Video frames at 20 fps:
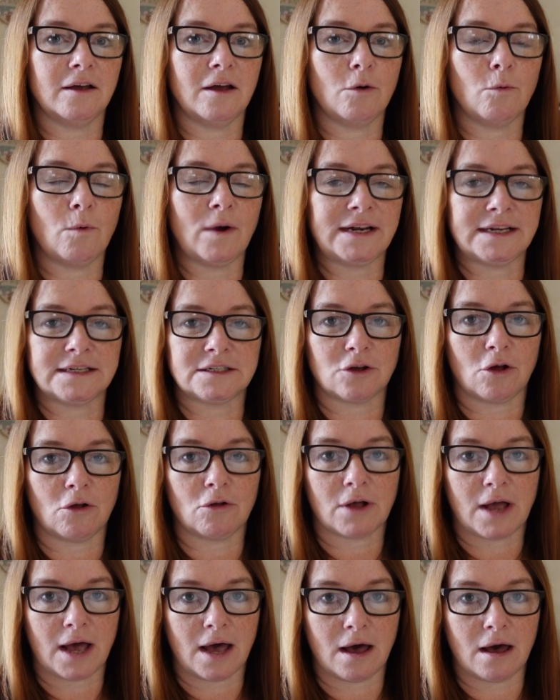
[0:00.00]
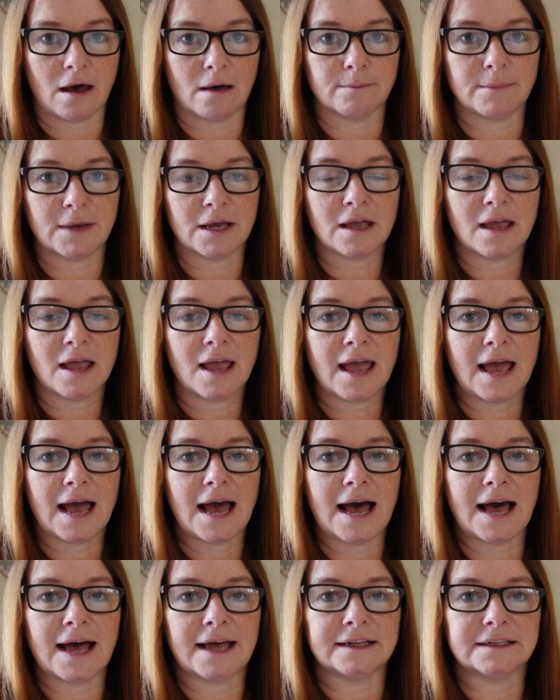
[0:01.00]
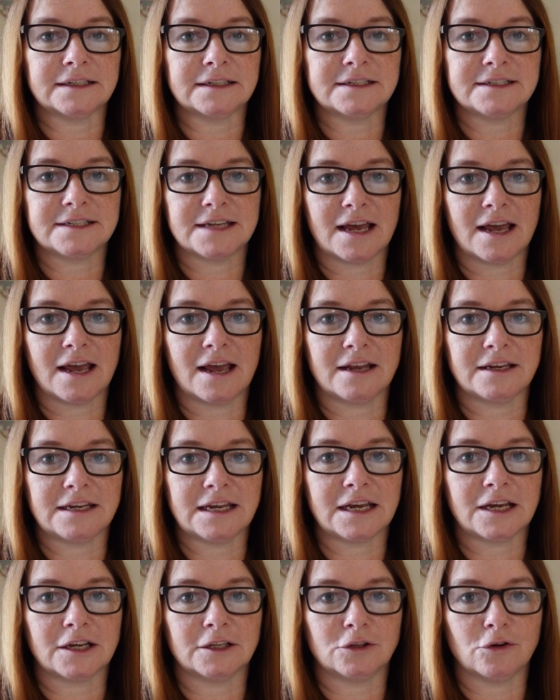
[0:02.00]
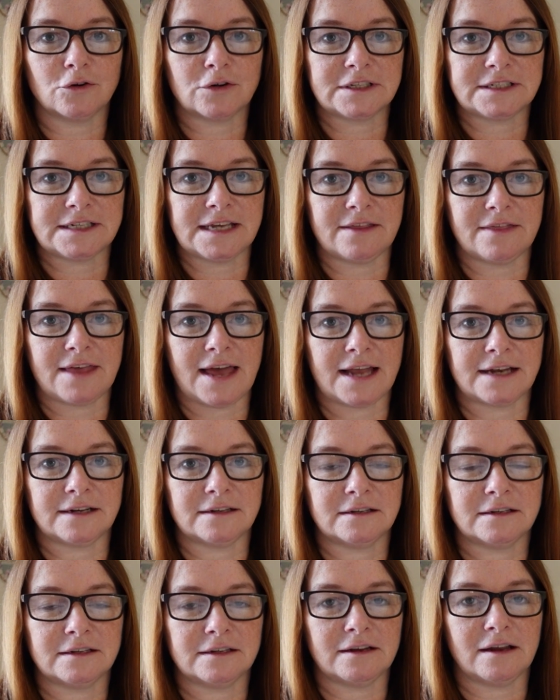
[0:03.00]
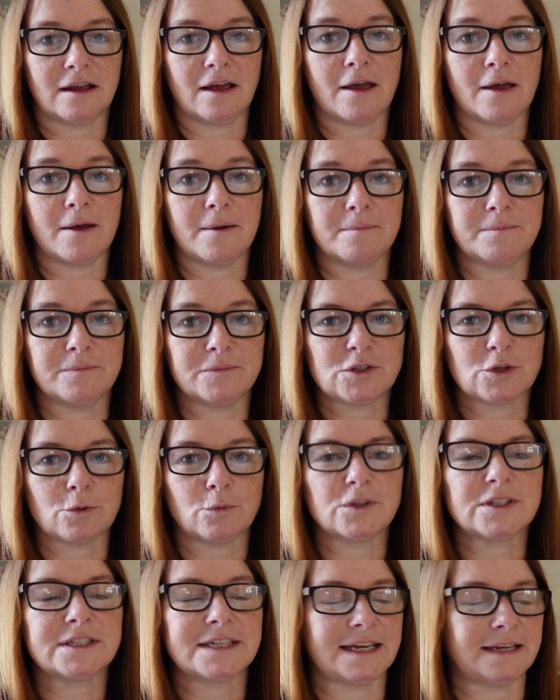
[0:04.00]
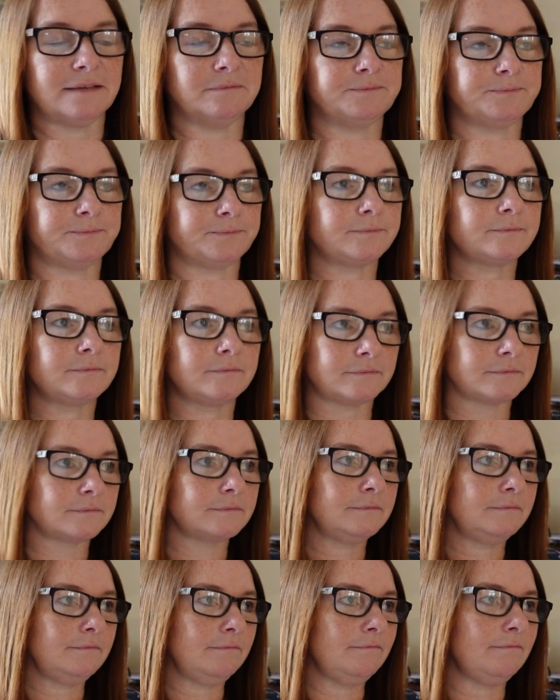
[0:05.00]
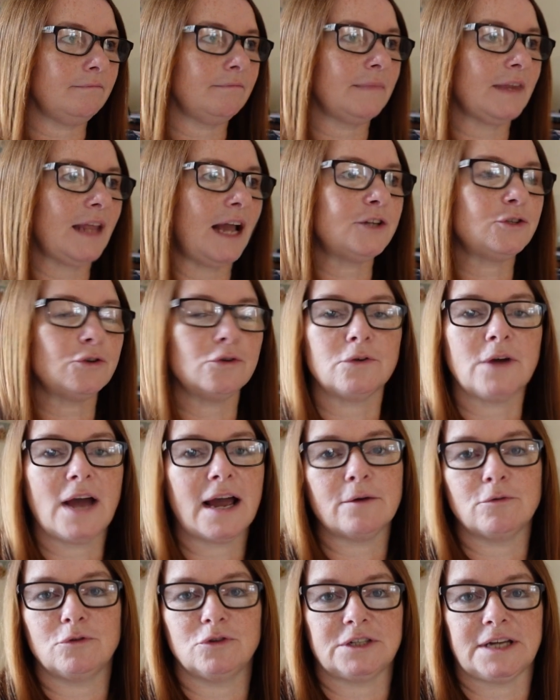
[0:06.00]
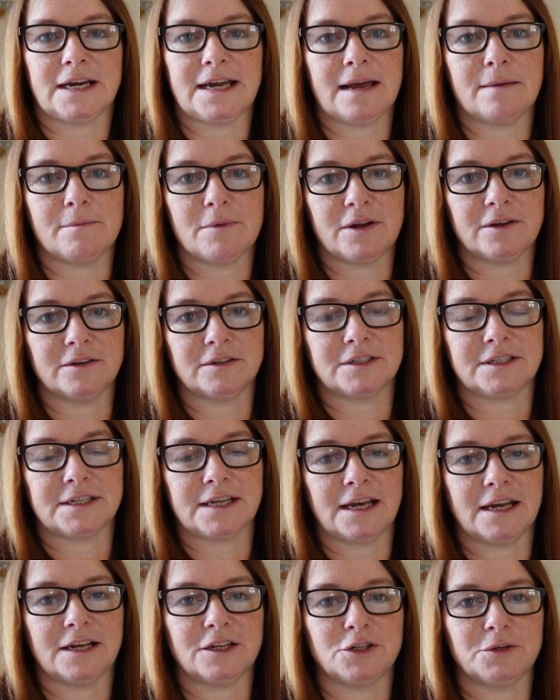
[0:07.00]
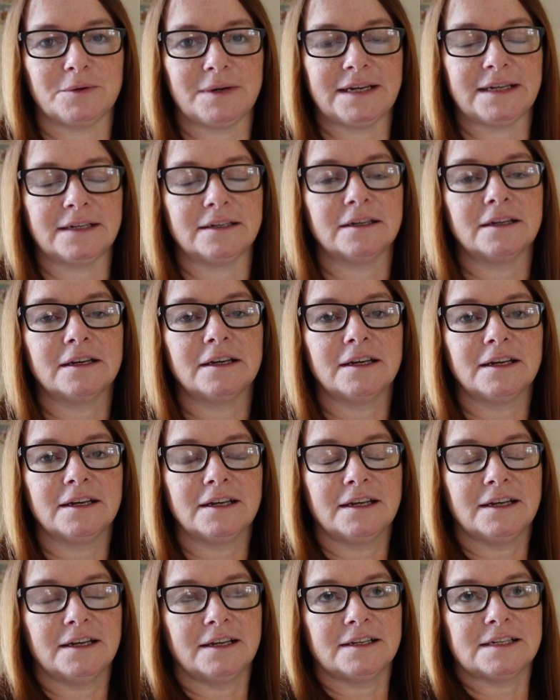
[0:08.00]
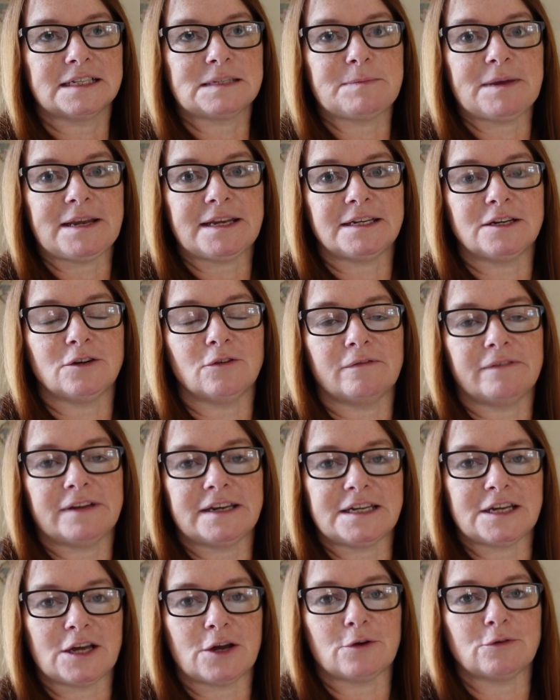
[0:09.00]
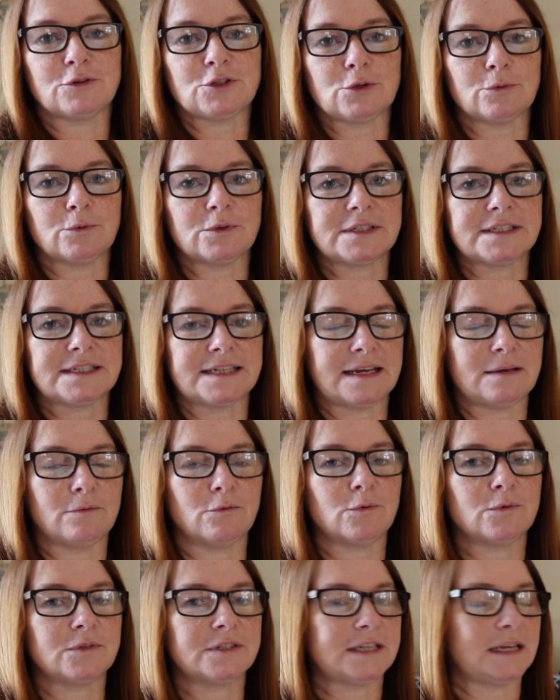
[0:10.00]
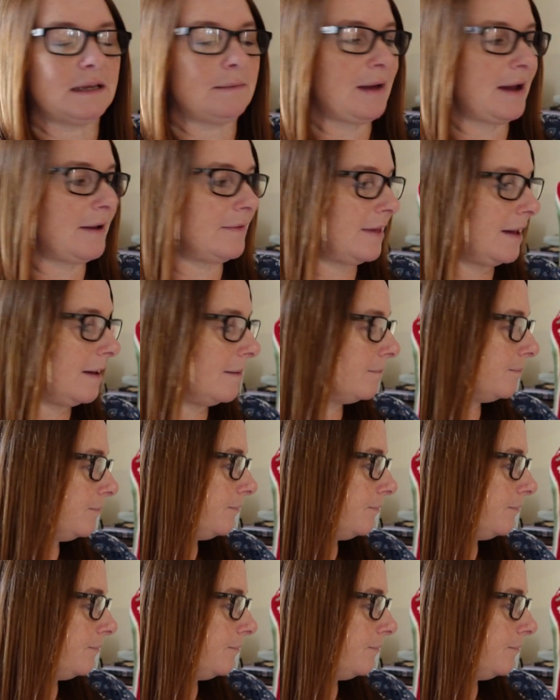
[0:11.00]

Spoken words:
when it's all calm, and you can look at it then. So we'll see. I don't know how good I am at doing speeding up video, so we'll see about that.